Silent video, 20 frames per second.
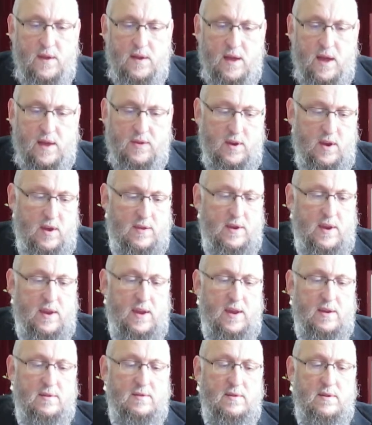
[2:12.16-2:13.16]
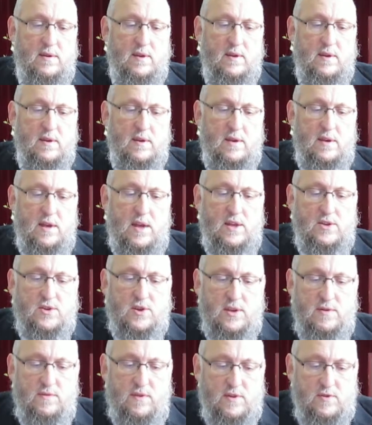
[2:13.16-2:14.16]
On the other hand, each
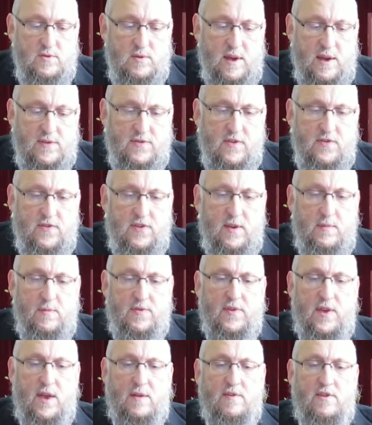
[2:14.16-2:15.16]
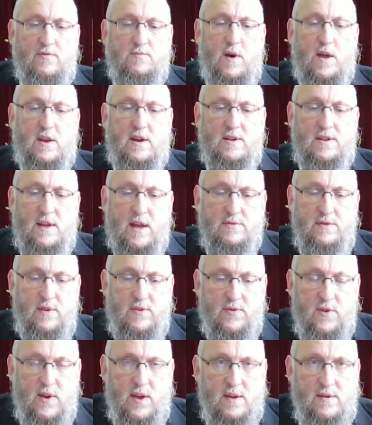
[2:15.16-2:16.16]
individual has to see himself as part of Klal
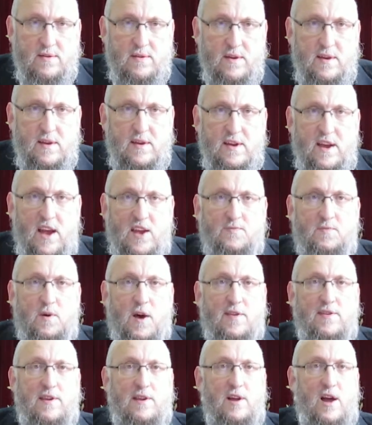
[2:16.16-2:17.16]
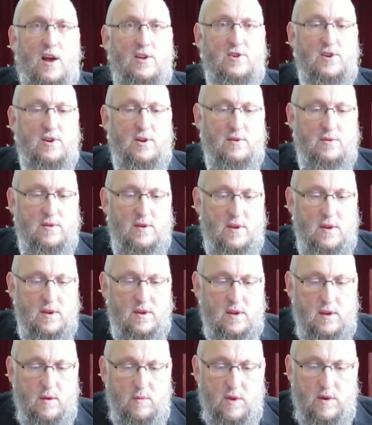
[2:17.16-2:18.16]
Yisrael, as part of the larger
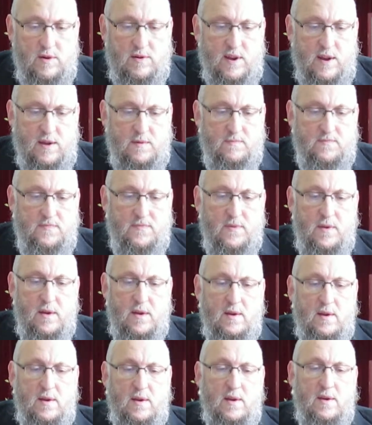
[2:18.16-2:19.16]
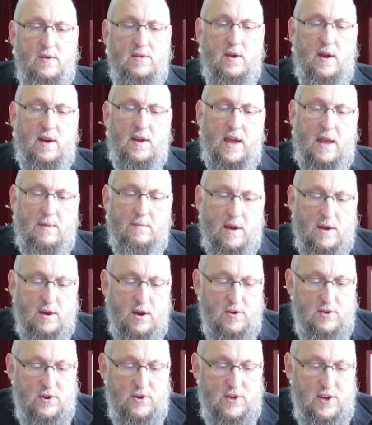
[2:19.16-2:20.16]
community. The Achaim
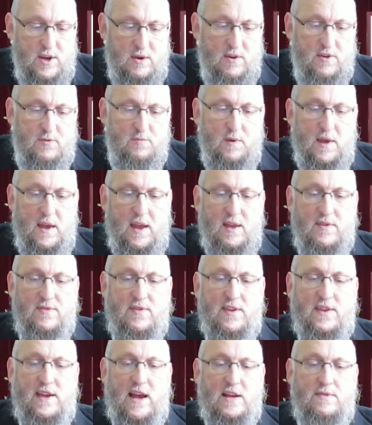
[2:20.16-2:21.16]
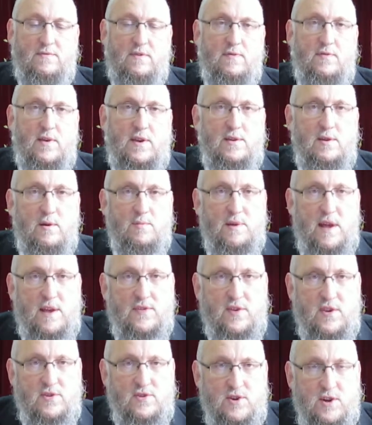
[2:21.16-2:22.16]
HaKadosh here explains that Yaakov Avinu
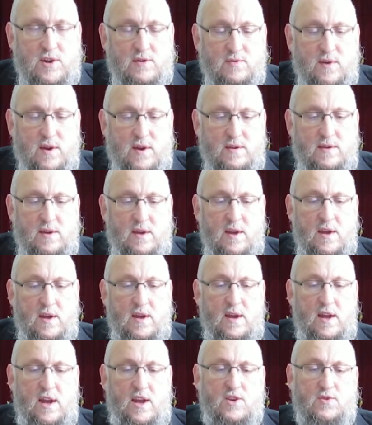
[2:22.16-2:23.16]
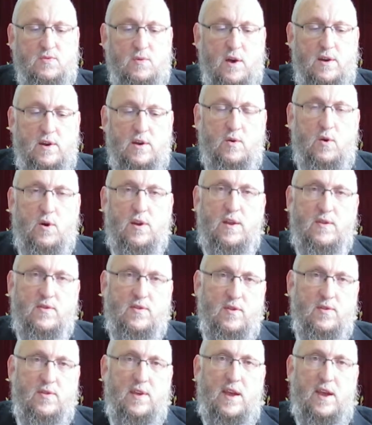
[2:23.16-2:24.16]
blessed his children, each one according
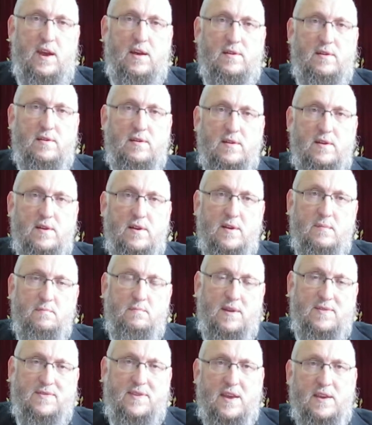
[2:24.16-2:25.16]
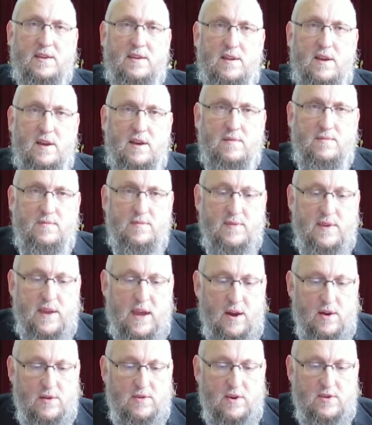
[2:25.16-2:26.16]
to their particular
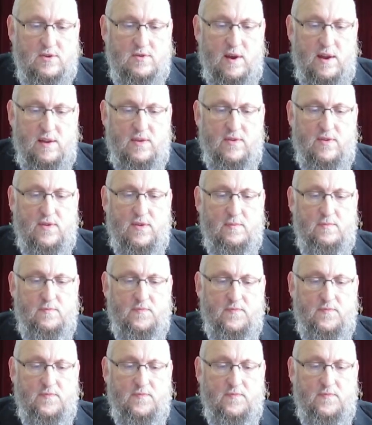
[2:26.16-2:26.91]
character traits.